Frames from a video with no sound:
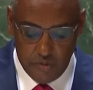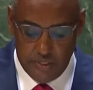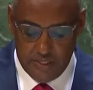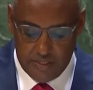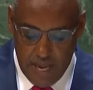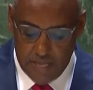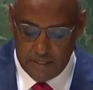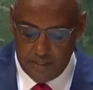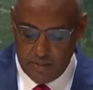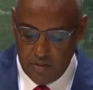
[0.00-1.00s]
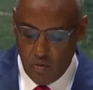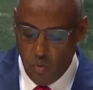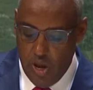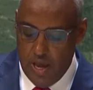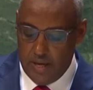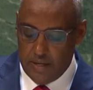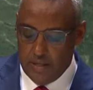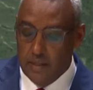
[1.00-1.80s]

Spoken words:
is that we are